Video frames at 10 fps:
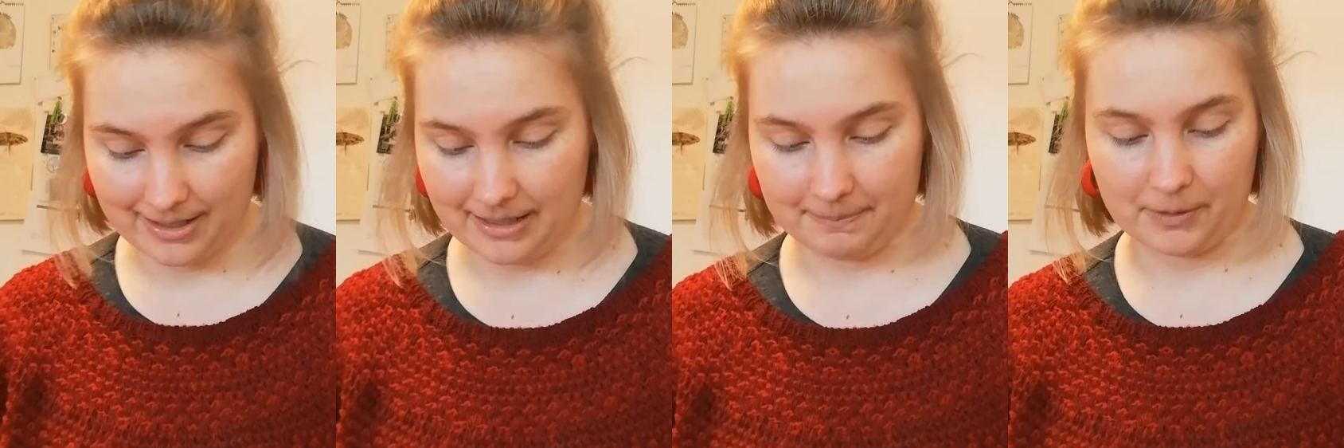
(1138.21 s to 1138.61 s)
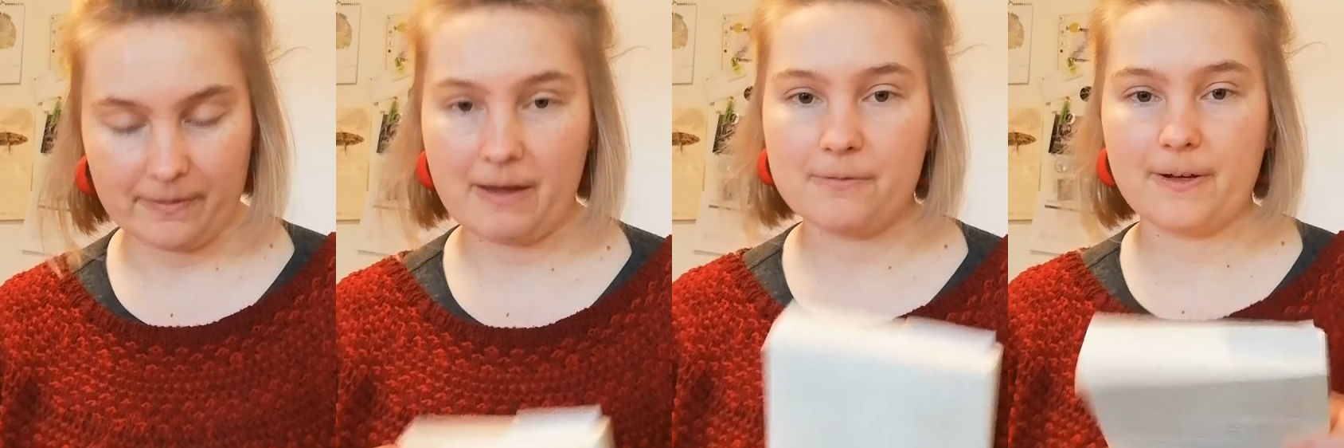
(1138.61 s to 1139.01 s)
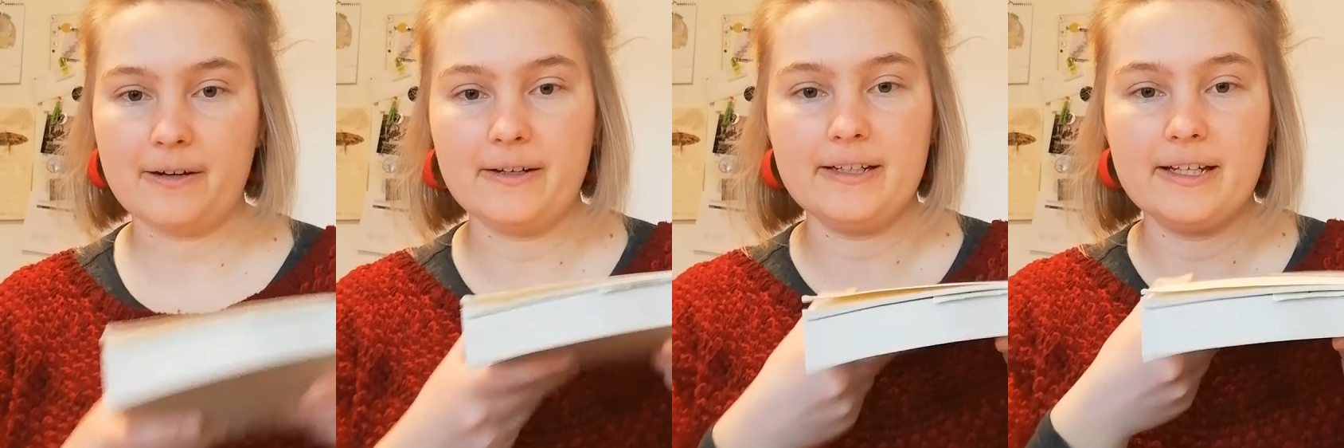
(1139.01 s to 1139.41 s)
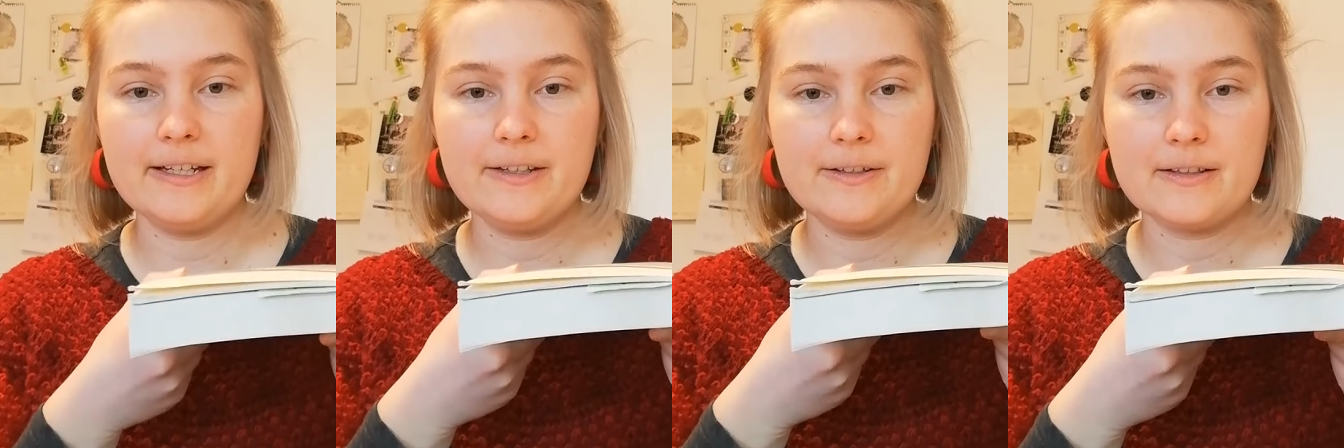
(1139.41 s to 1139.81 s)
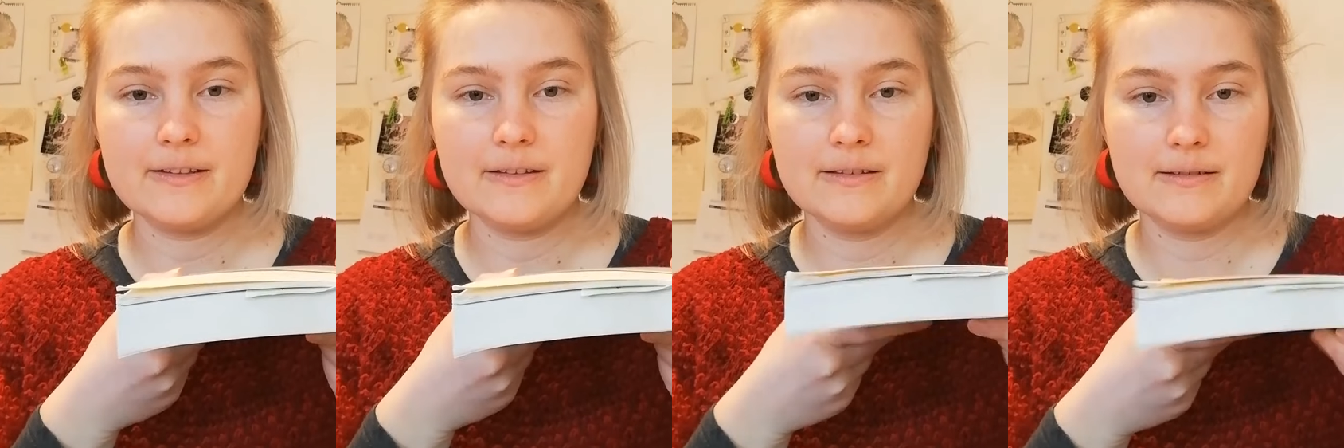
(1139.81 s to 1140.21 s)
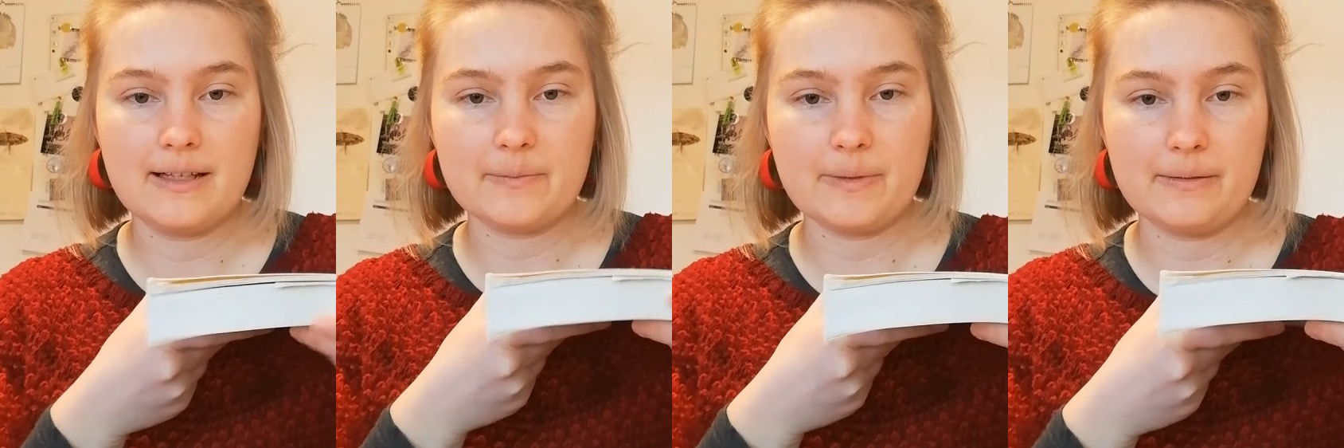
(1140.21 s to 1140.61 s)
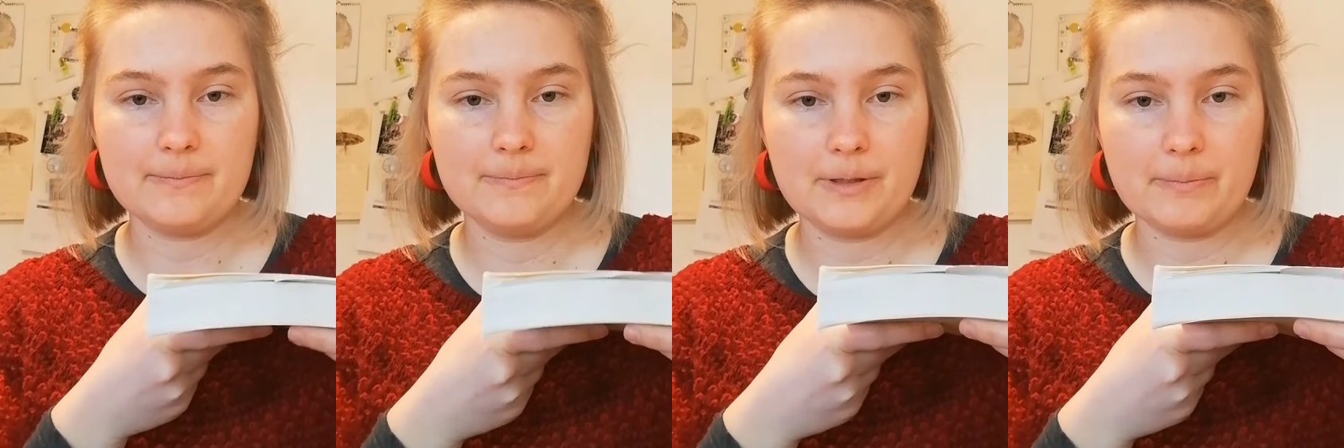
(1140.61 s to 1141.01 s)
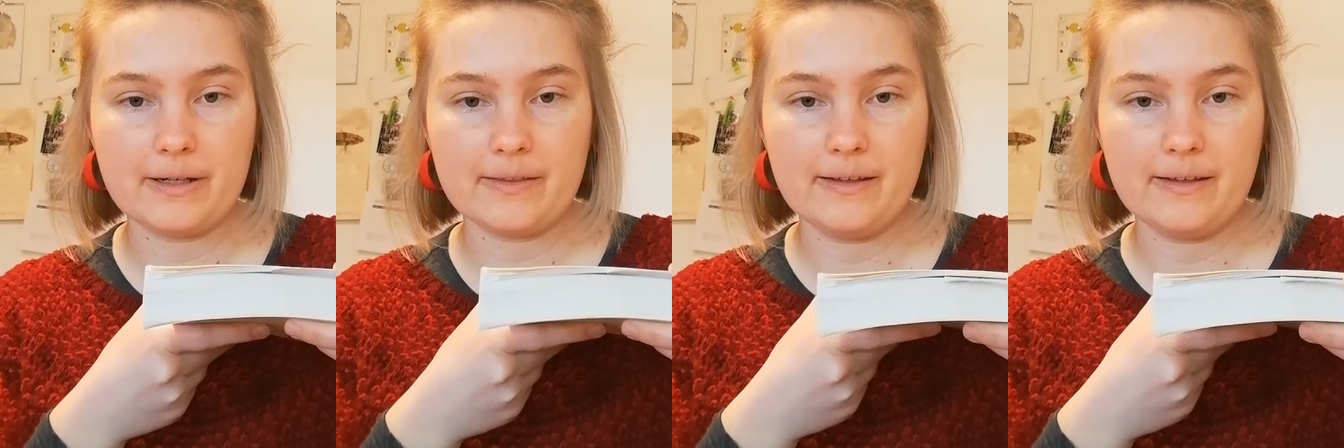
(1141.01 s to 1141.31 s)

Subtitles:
I'm not that far in yet. That's my bookmark